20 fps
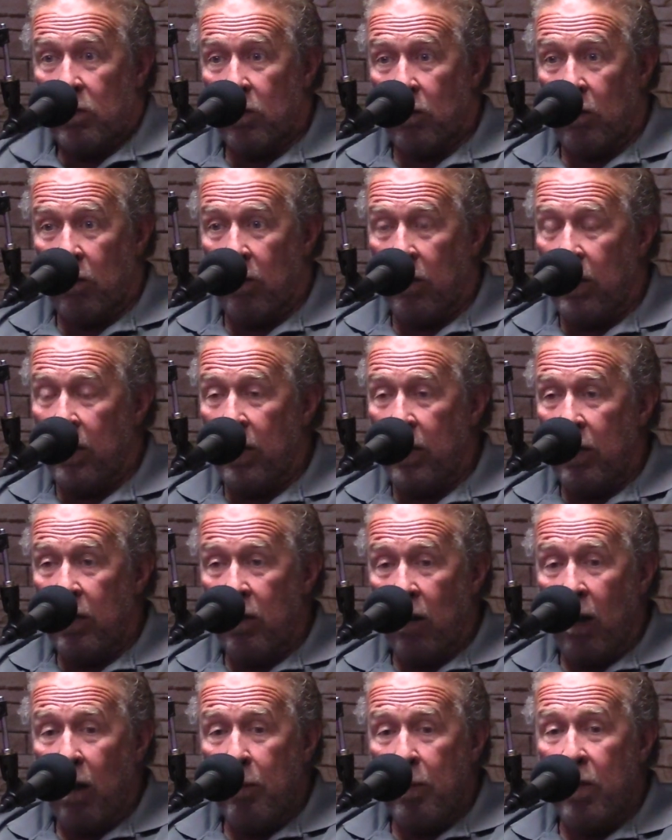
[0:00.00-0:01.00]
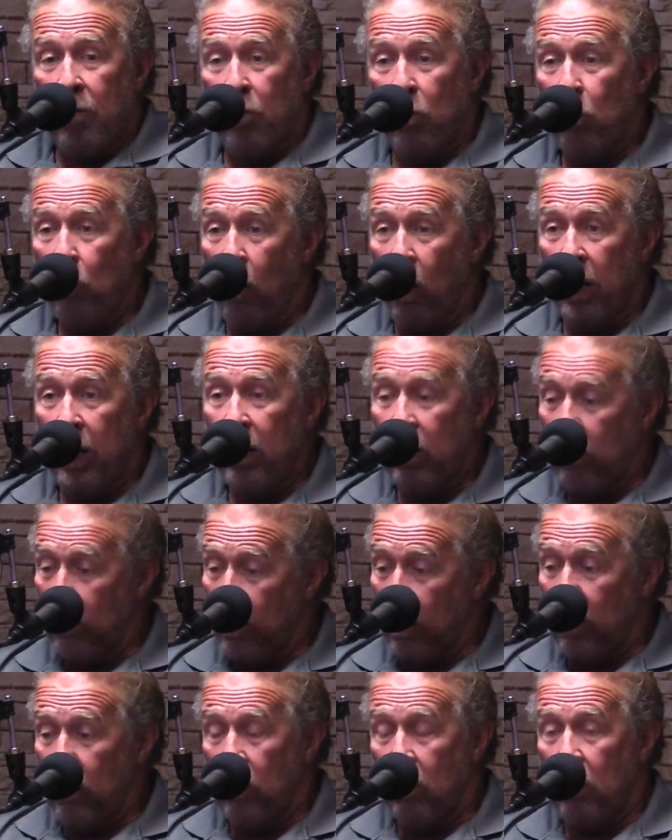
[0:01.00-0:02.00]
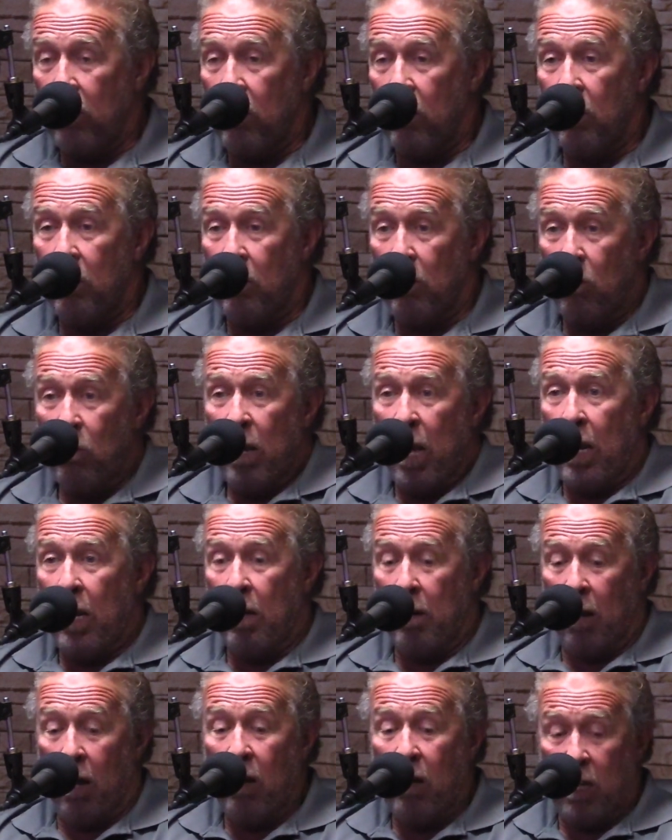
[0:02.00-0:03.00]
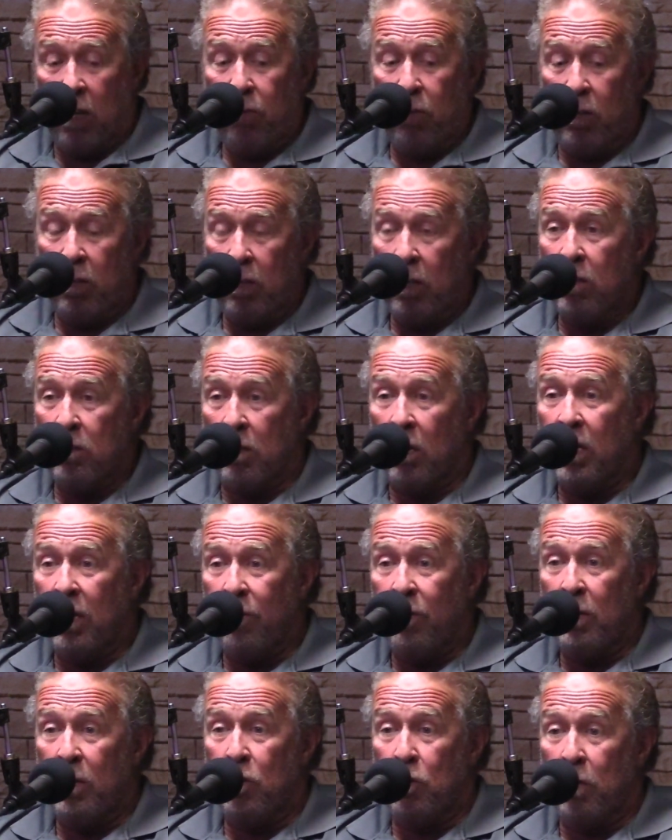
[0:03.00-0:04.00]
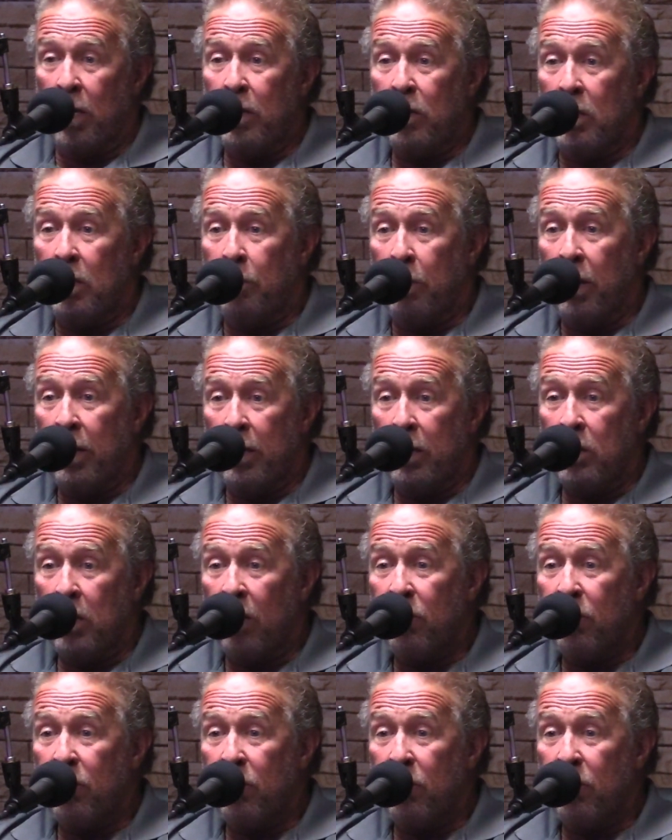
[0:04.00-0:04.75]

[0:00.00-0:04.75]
Yeah. So he taught me, if you want it, then you get it. I'll give you this. I'll give you these JCPenney